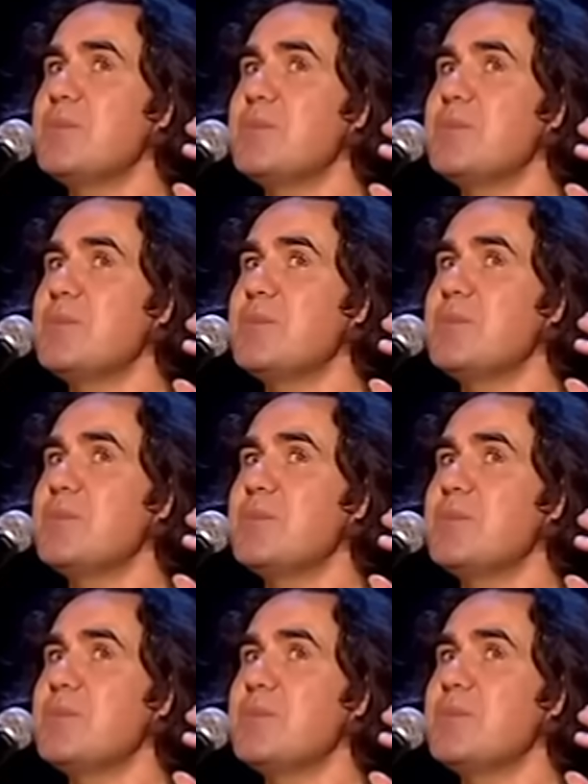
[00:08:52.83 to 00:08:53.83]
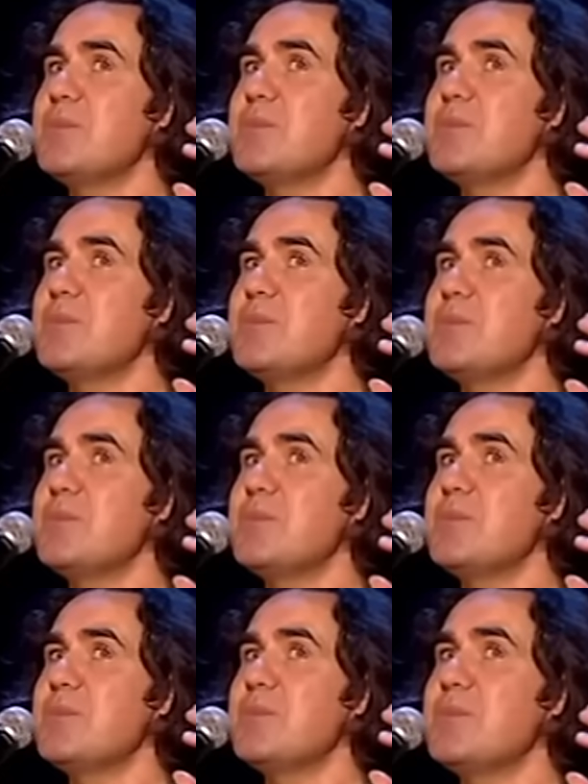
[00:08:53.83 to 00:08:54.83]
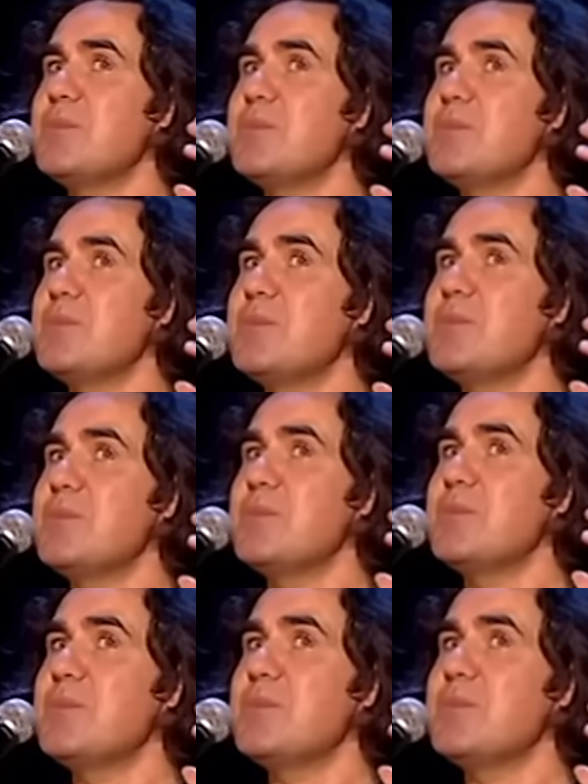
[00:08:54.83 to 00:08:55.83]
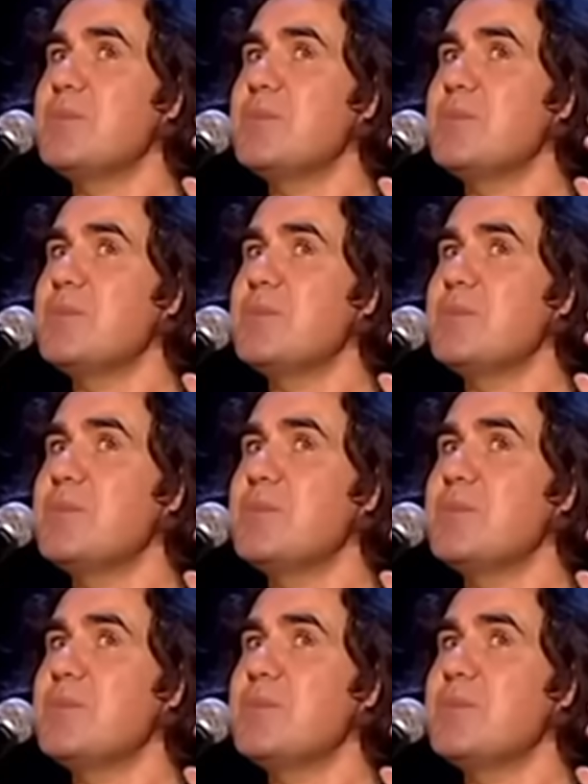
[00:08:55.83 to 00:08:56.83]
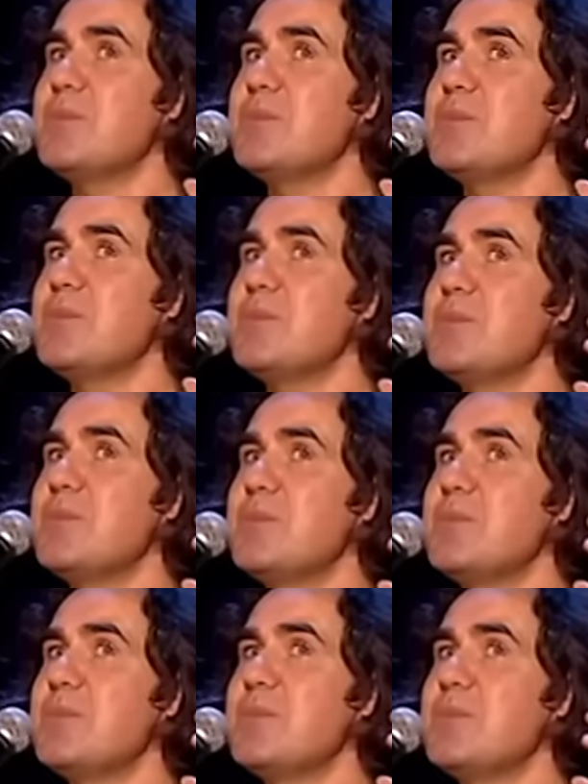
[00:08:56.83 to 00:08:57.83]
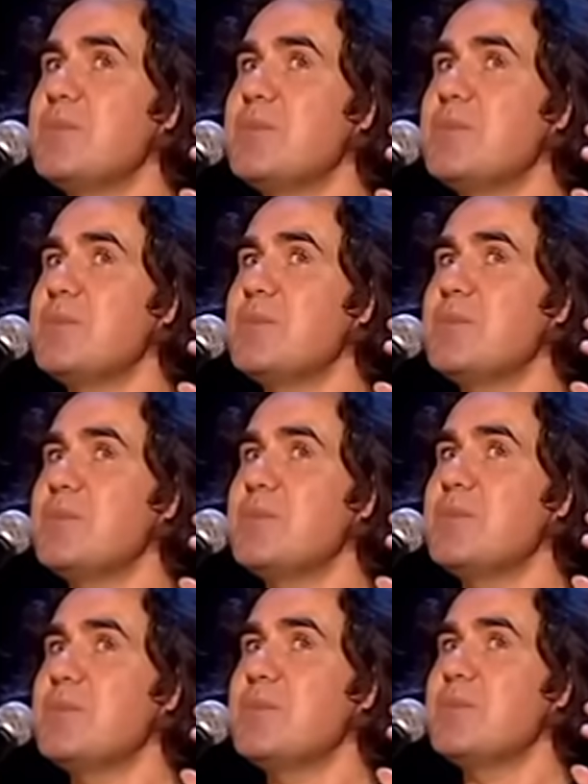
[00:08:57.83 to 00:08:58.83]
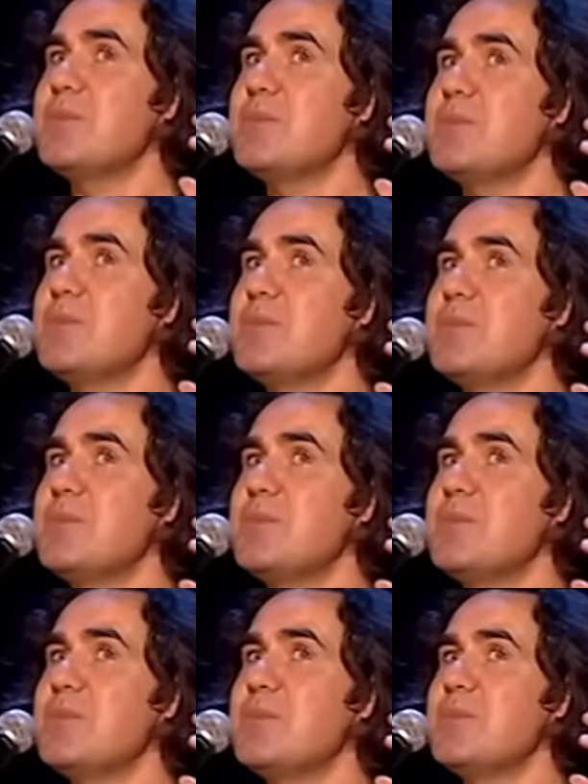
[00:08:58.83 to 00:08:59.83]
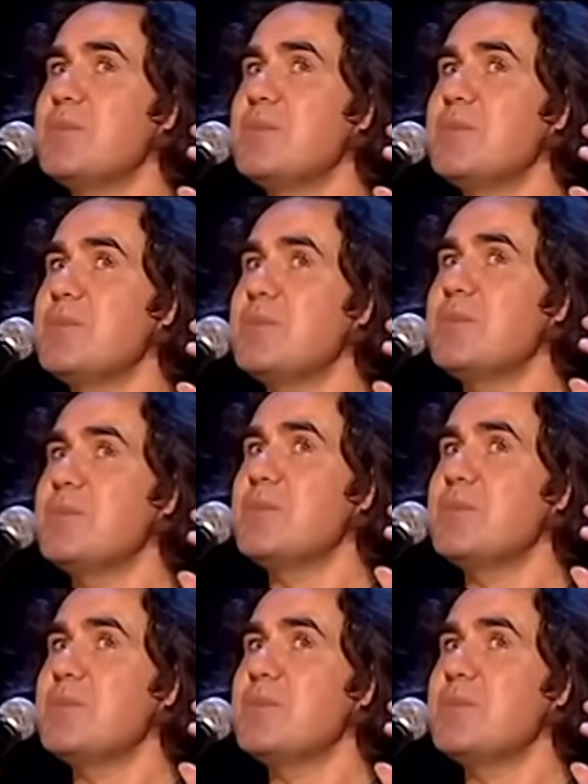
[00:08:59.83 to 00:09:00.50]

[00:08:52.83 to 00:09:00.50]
(not speaking)